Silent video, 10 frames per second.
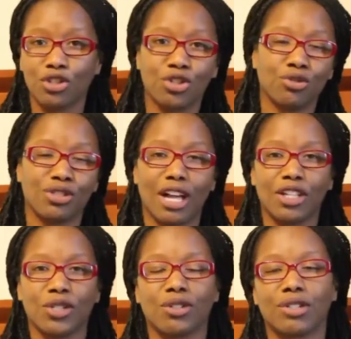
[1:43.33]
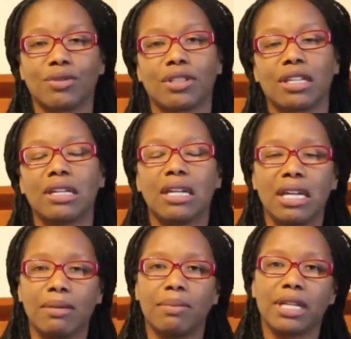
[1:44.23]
can choose not to agree with it,